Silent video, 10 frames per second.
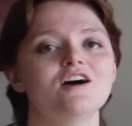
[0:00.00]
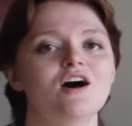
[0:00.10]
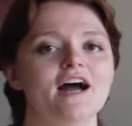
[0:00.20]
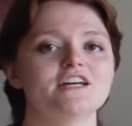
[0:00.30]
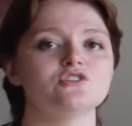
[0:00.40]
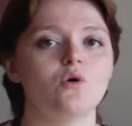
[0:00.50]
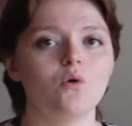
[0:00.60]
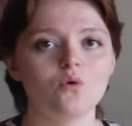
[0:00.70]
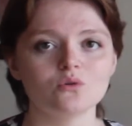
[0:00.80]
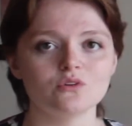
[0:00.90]
I could
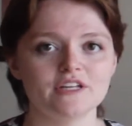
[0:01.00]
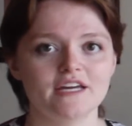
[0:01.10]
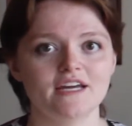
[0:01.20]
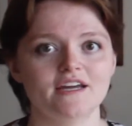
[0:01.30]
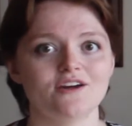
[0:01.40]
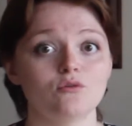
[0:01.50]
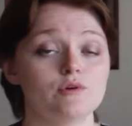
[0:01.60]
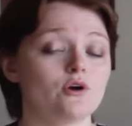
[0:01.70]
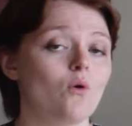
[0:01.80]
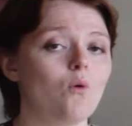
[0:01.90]
totally
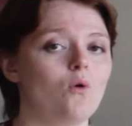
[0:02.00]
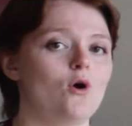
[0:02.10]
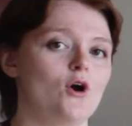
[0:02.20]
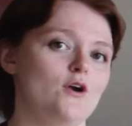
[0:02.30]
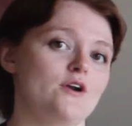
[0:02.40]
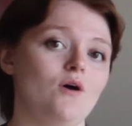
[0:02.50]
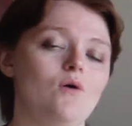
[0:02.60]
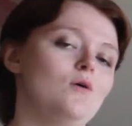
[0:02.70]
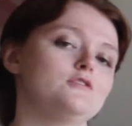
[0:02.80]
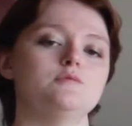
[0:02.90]
record a
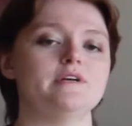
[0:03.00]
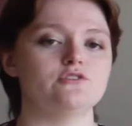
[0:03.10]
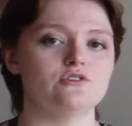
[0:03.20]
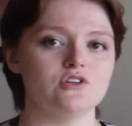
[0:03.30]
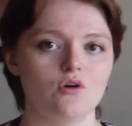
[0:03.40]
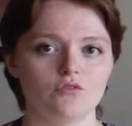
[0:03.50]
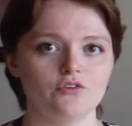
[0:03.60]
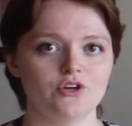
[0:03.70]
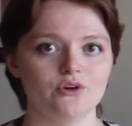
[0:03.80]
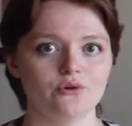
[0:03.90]
whole special song
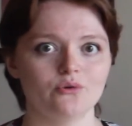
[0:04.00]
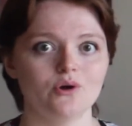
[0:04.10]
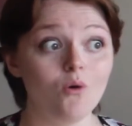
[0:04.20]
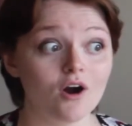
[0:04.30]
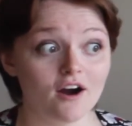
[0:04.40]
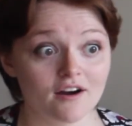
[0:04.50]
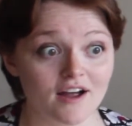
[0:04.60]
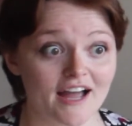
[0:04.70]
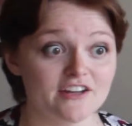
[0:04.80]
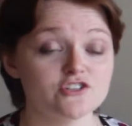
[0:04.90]
for you. Or
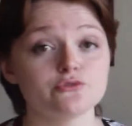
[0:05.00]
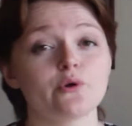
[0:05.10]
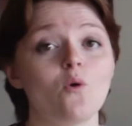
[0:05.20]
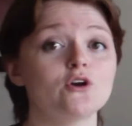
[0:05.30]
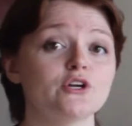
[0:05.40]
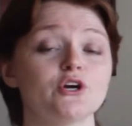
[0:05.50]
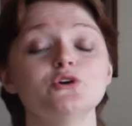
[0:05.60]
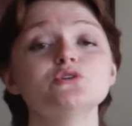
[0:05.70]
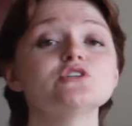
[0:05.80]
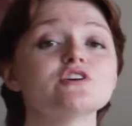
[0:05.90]
I can just record an
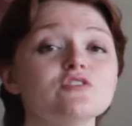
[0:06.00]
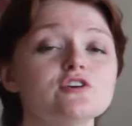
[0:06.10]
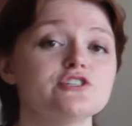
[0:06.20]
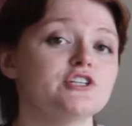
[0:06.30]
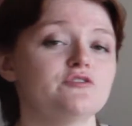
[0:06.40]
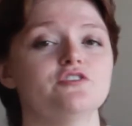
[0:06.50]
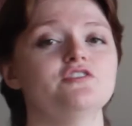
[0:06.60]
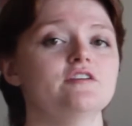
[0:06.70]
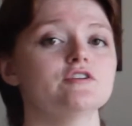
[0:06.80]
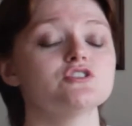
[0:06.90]
acoustic version of your
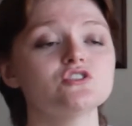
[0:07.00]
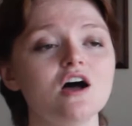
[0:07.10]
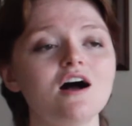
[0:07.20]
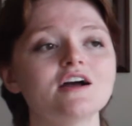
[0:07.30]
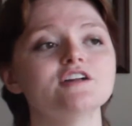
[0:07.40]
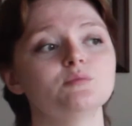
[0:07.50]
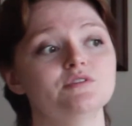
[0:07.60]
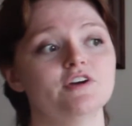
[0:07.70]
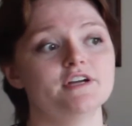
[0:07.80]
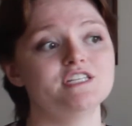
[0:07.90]
favorite song. It'll
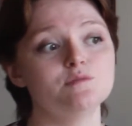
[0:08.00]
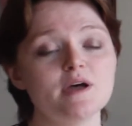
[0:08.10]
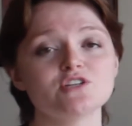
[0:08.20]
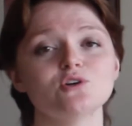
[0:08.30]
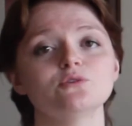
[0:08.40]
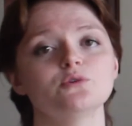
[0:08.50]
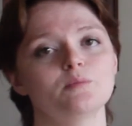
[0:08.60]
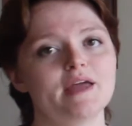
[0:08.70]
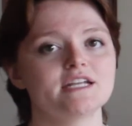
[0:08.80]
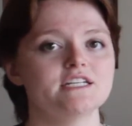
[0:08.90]
be very special and
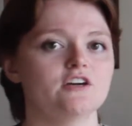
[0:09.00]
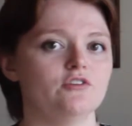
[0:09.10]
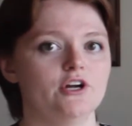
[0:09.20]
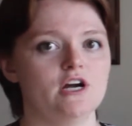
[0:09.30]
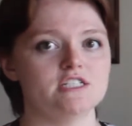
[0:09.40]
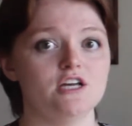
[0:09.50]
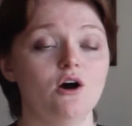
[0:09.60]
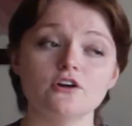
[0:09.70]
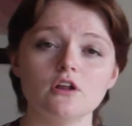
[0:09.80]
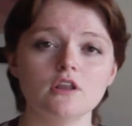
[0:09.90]
romantic for your SO.
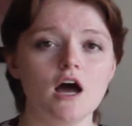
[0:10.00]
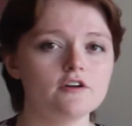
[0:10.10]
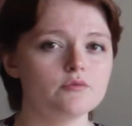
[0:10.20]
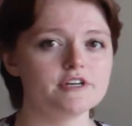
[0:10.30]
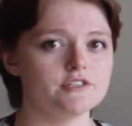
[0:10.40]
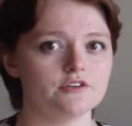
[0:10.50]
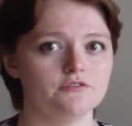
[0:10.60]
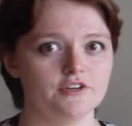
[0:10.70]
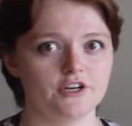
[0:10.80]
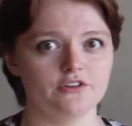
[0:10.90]
There are a lot of ways to
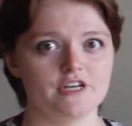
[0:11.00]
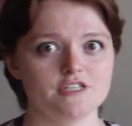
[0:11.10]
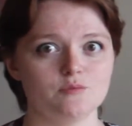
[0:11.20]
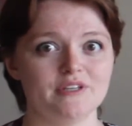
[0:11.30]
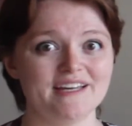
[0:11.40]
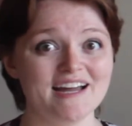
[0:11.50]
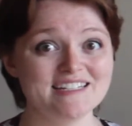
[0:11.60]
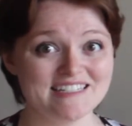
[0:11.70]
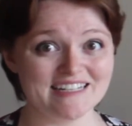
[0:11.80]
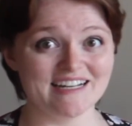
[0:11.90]
configure this, but the
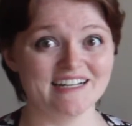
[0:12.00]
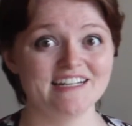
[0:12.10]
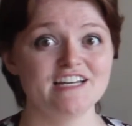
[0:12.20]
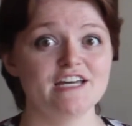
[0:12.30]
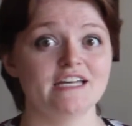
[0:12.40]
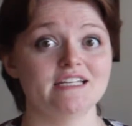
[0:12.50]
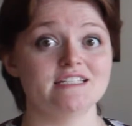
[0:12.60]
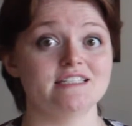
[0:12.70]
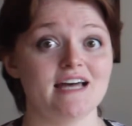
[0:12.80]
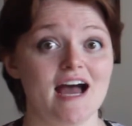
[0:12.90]
idea
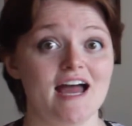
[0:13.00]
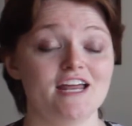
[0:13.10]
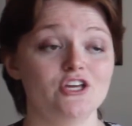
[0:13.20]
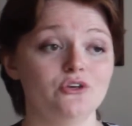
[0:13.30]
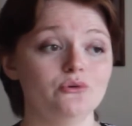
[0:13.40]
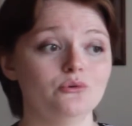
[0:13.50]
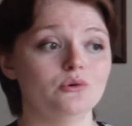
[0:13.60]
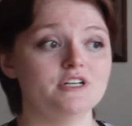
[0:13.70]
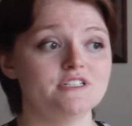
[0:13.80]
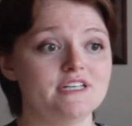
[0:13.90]
is that
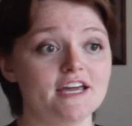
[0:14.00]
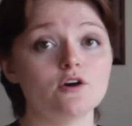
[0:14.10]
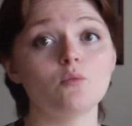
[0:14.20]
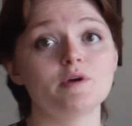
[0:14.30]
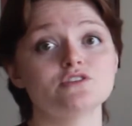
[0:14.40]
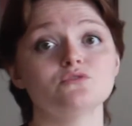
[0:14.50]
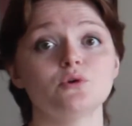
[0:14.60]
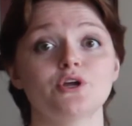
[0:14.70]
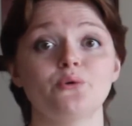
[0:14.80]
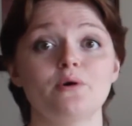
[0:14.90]
you take a piece of
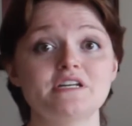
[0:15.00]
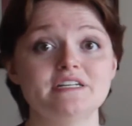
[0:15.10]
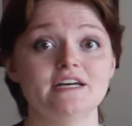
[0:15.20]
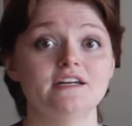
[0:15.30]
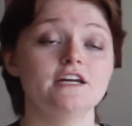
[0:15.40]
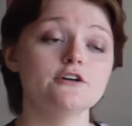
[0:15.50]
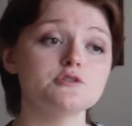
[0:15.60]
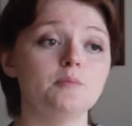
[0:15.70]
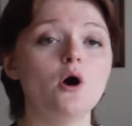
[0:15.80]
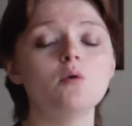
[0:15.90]
work you already did. Here's
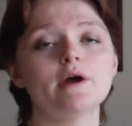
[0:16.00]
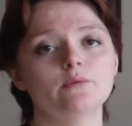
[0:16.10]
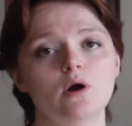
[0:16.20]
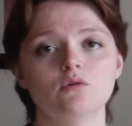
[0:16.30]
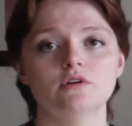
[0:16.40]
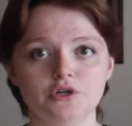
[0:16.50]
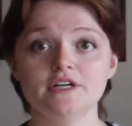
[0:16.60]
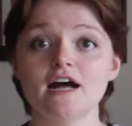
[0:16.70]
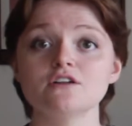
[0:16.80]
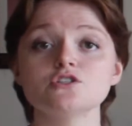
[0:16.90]
a poem I wrote. Put
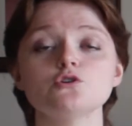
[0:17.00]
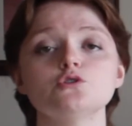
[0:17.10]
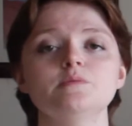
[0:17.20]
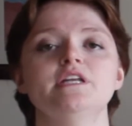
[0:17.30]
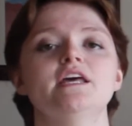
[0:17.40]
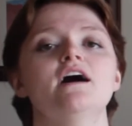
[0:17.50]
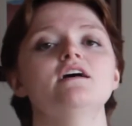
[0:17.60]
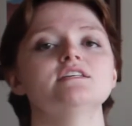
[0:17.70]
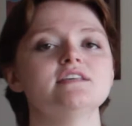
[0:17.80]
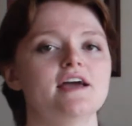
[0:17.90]
it out on social media.
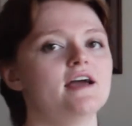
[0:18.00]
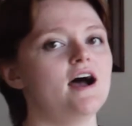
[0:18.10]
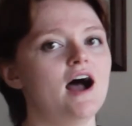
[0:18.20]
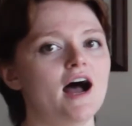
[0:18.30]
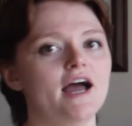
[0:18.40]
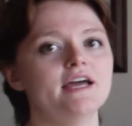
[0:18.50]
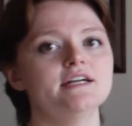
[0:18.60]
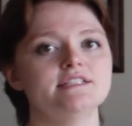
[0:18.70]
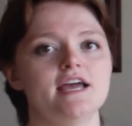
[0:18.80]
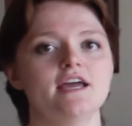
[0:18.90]
Say, I
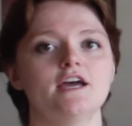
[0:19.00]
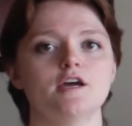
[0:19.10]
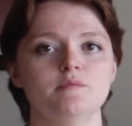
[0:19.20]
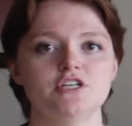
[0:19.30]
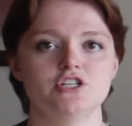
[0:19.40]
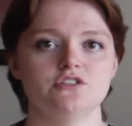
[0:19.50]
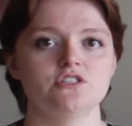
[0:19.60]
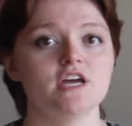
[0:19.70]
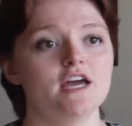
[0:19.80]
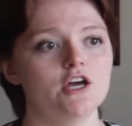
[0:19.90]
take
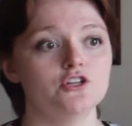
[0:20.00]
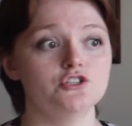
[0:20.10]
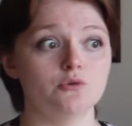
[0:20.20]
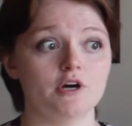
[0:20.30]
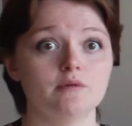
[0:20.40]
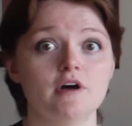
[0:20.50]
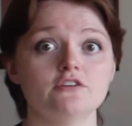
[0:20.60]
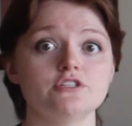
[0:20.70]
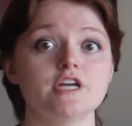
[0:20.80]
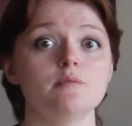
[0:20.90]
commissions. Do you want a
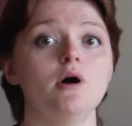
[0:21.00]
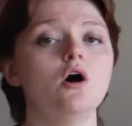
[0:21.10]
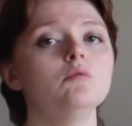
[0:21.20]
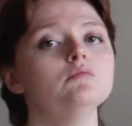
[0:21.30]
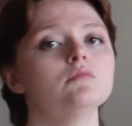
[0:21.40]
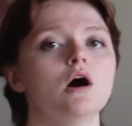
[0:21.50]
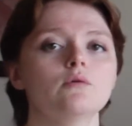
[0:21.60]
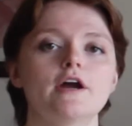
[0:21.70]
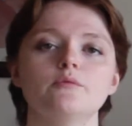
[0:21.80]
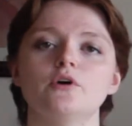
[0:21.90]
Mother's Day poem? I'll
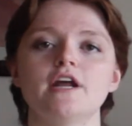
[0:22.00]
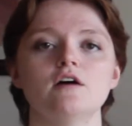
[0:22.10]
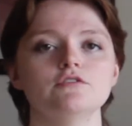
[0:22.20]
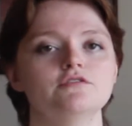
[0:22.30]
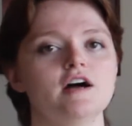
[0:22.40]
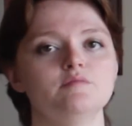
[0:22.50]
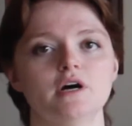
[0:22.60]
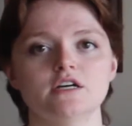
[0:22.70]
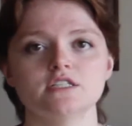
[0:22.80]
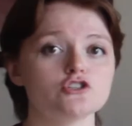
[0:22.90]
write you one out for $5.